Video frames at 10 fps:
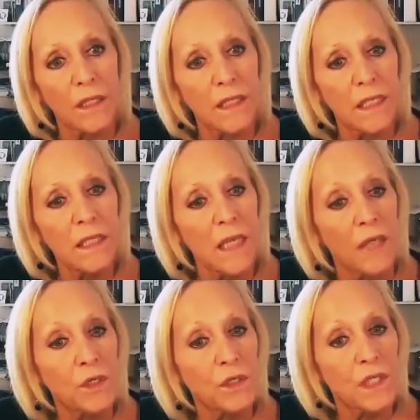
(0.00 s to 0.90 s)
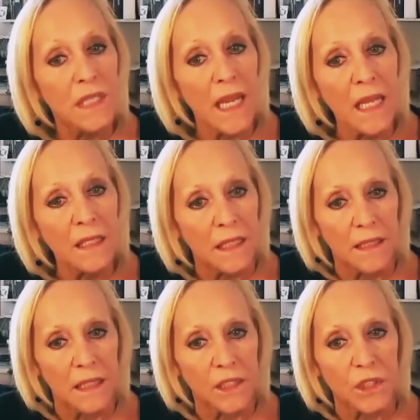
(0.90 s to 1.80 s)
didn't understand
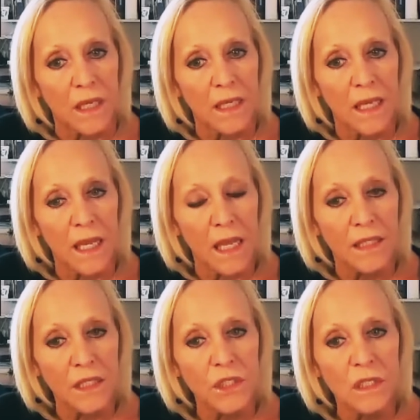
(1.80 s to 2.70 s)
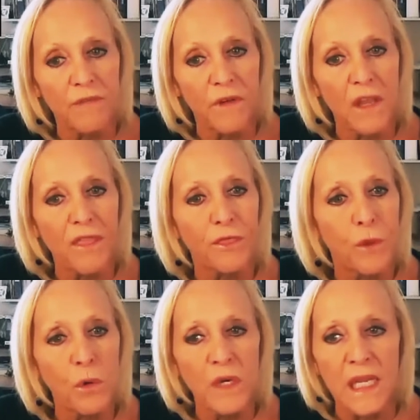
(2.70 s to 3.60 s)
addiction. Addiction is a very
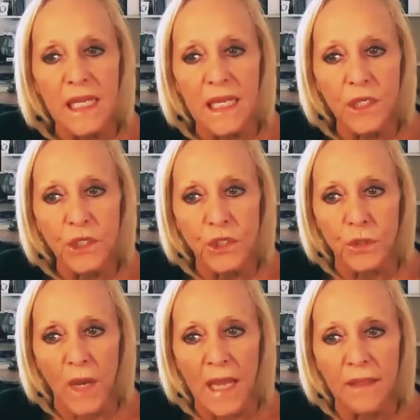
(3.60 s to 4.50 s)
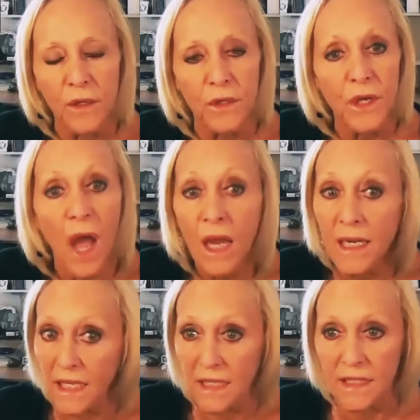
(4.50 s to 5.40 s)
thorny issue, and there are
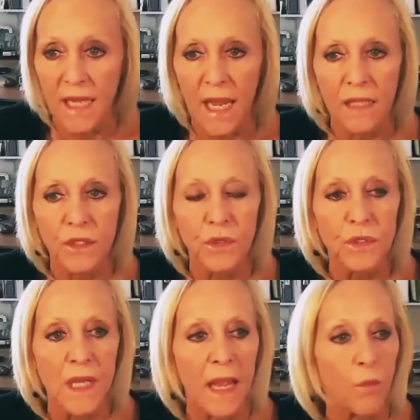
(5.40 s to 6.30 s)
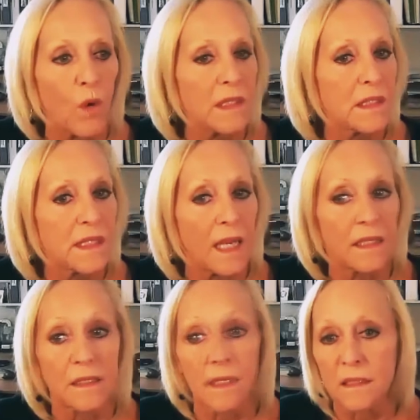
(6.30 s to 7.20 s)
not easy answers, and one
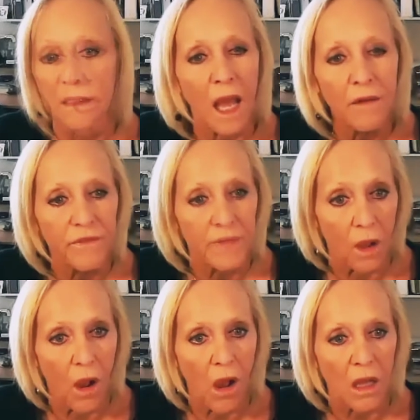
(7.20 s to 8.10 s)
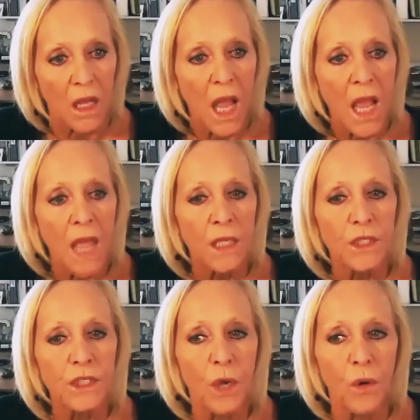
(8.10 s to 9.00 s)
size does not fit all.
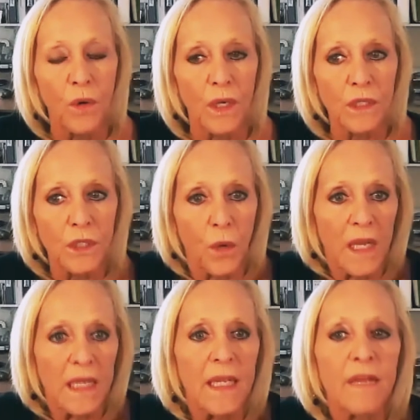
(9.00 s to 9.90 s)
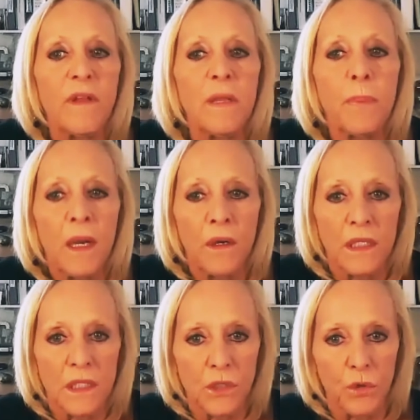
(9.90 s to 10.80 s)
So, so in giving
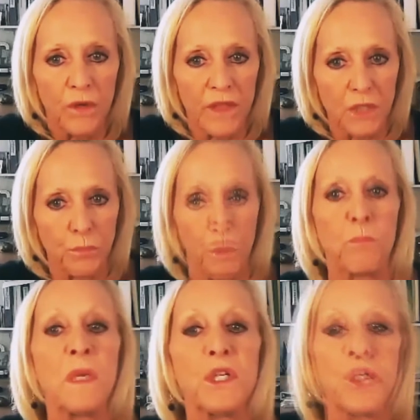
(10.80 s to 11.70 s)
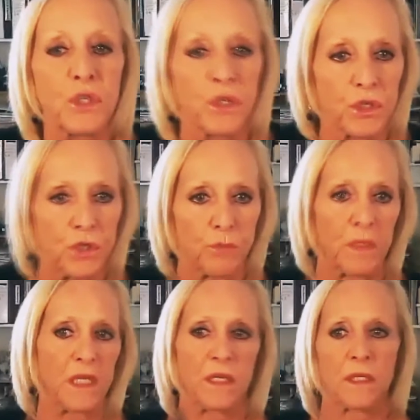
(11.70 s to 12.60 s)
parents sort of this permission to
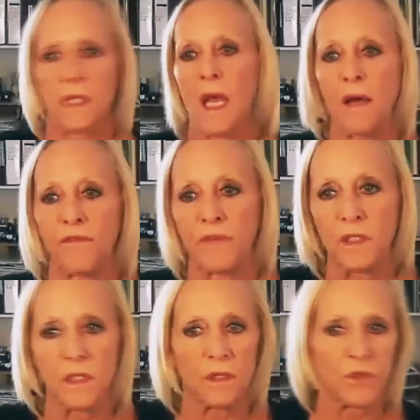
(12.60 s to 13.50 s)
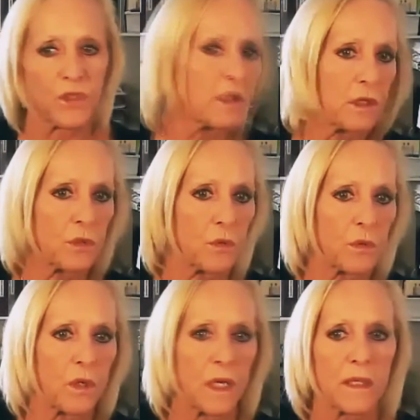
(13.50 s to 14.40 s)
be tough and to shut the
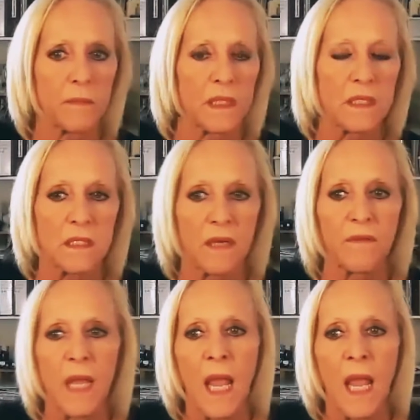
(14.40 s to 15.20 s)
door on them and stuff,